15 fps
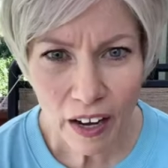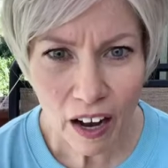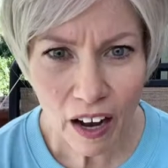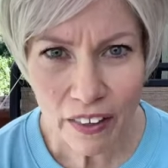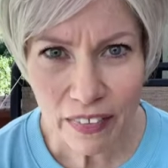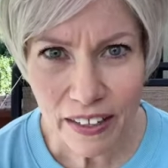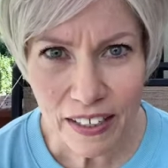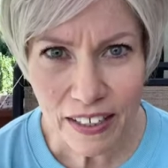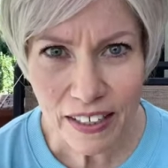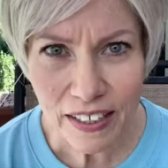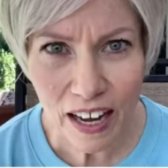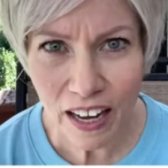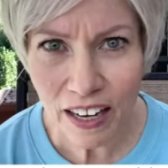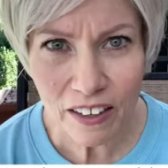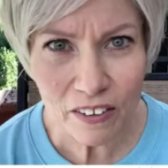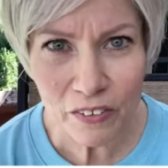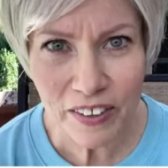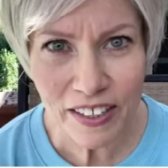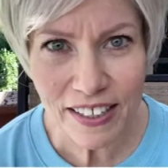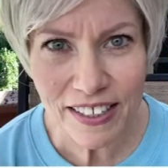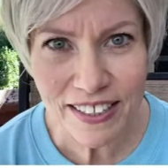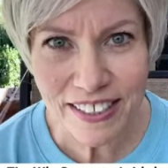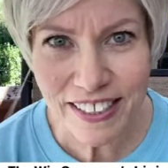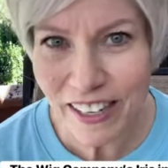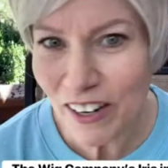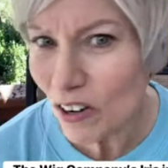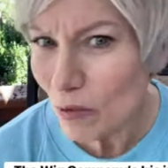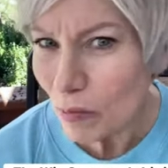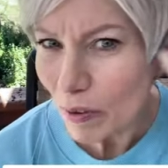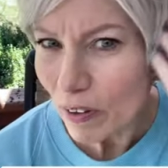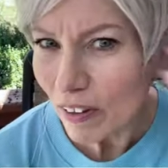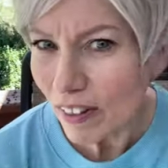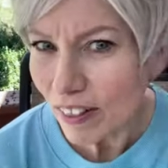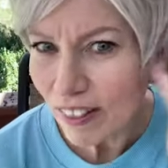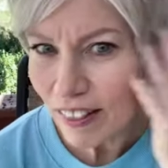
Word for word: I think, I don't think it's terrible.